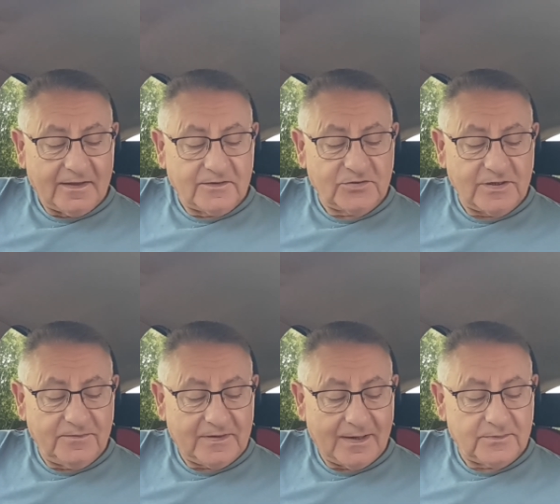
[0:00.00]
And the
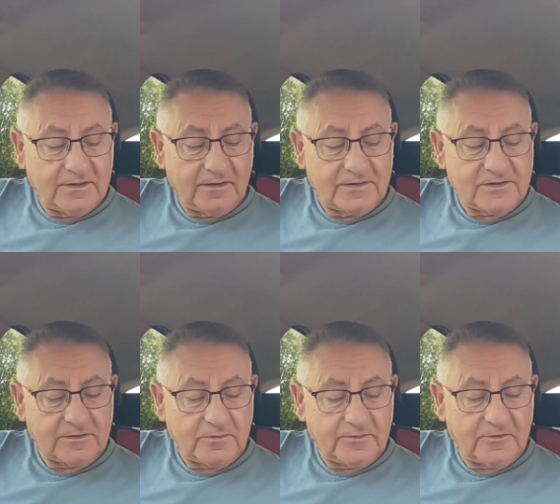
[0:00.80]
chief captain
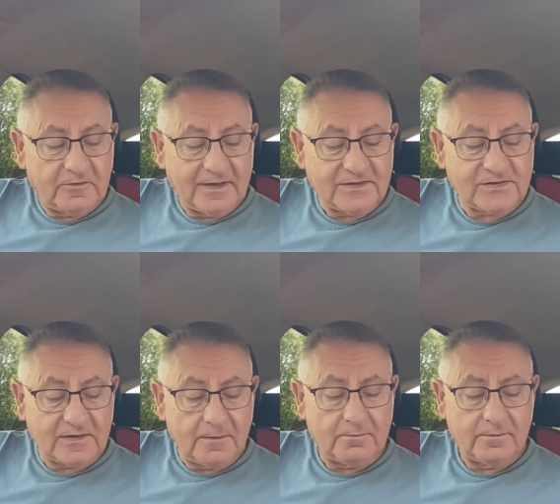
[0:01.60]
answered, With great
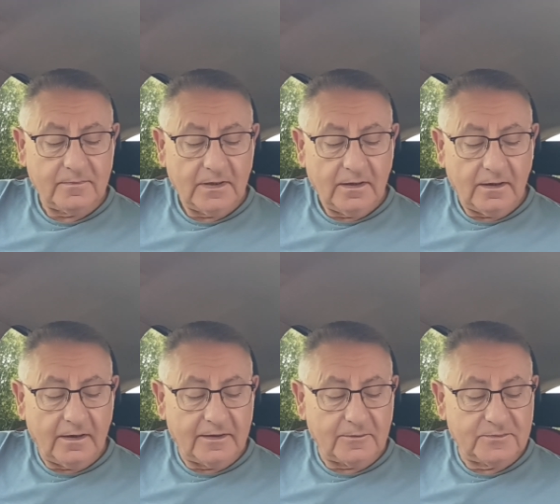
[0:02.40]
sum
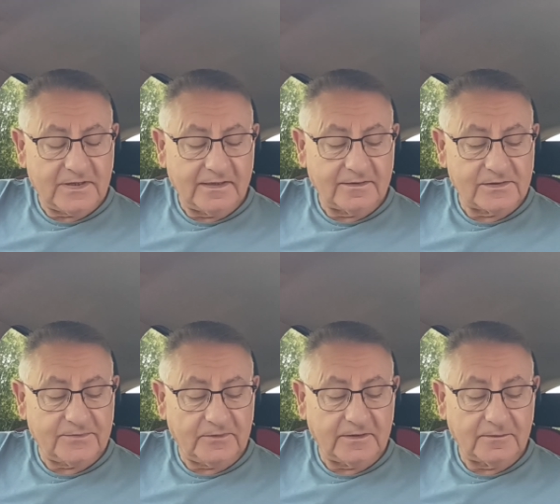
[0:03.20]
I obtained this
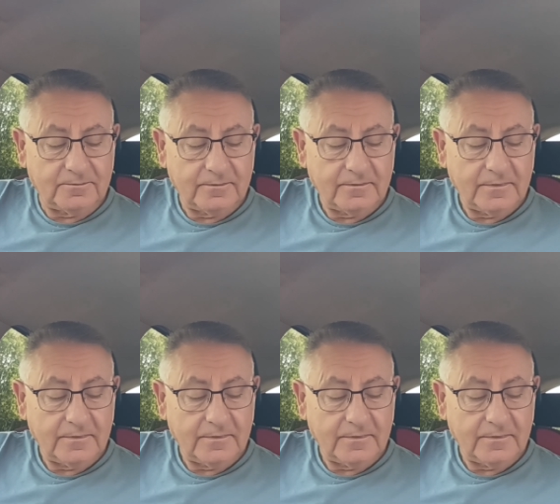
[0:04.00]
freedom.